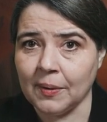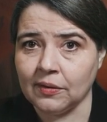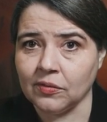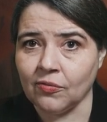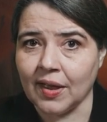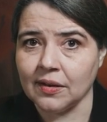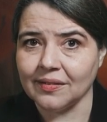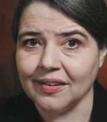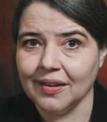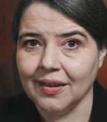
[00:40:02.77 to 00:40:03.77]
space
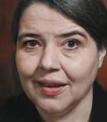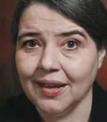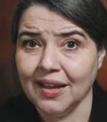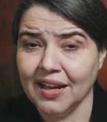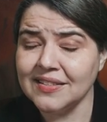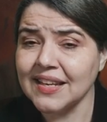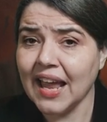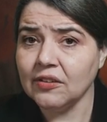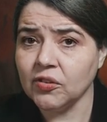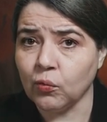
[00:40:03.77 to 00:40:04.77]
event. It's a
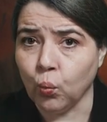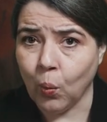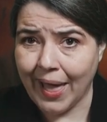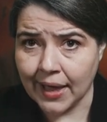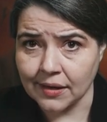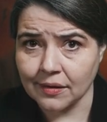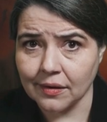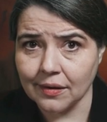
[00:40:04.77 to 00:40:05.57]
case of when.